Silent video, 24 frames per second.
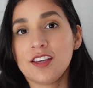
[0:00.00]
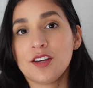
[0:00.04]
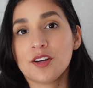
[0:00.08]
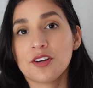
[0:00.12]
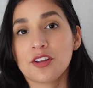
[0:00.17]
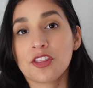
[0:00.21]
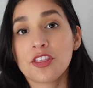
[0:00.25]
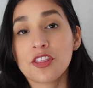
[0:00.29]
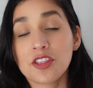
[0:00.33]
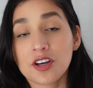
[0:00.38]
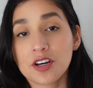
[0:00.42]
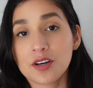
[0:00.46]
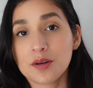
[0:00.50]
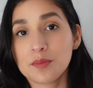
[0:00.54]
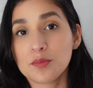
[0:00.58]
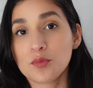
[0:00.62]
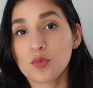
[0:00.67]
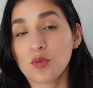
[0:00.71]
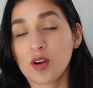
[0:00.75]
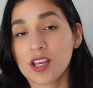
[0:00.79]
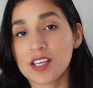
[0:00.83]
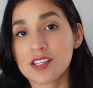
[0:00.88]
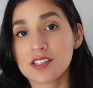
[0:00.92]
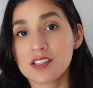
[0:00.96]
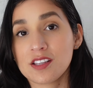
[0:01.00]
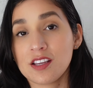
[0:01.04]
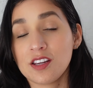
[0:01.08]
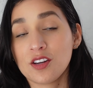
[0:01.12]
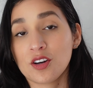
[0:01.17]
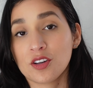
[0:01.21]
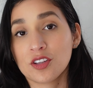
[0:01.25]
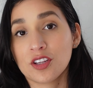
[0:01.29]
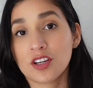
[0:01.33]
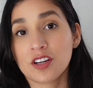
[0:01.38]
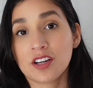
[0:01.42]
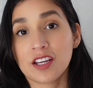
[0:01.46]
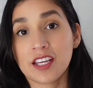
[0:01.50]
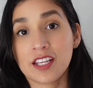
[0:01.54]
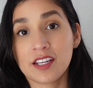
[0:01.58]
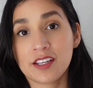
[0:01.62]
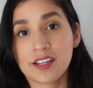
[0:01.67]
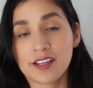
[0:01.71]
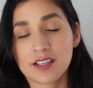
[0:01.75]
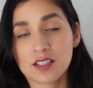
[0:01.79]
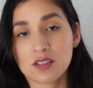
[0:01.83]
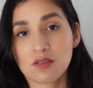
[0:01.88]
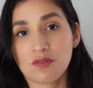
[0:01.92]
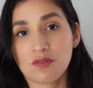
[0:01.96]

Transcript: your thumb resting on your index